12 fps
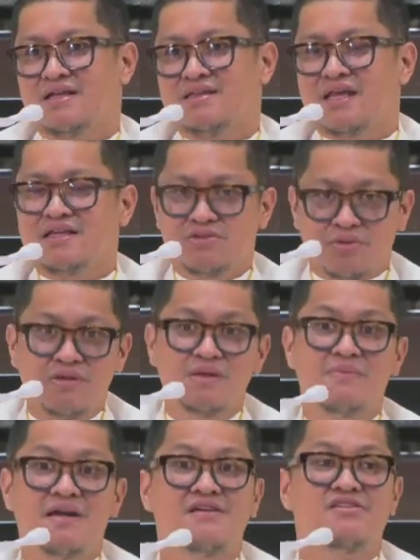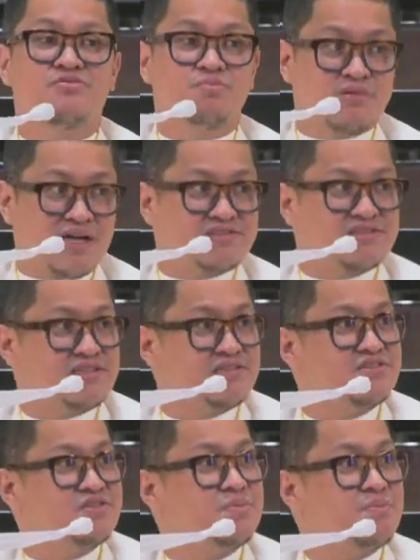not only by his
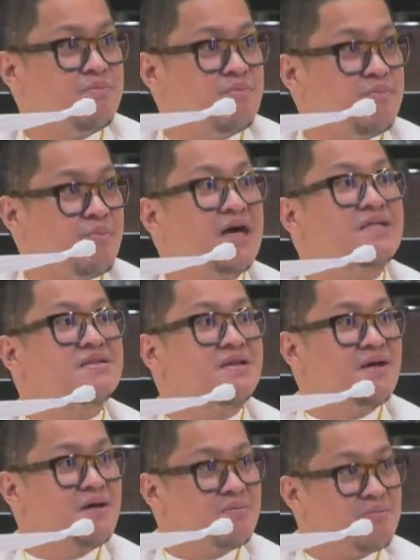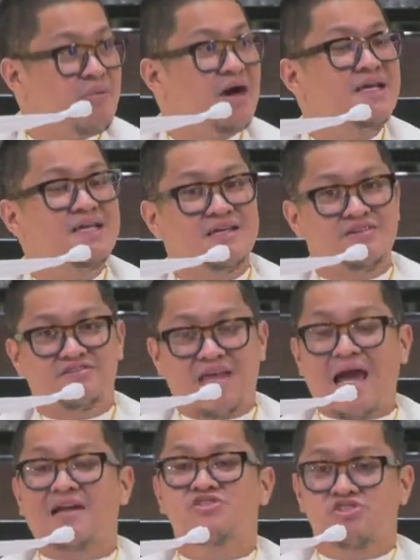presence, but by his
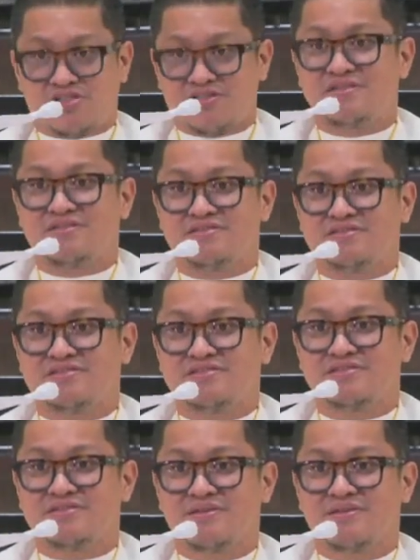actions,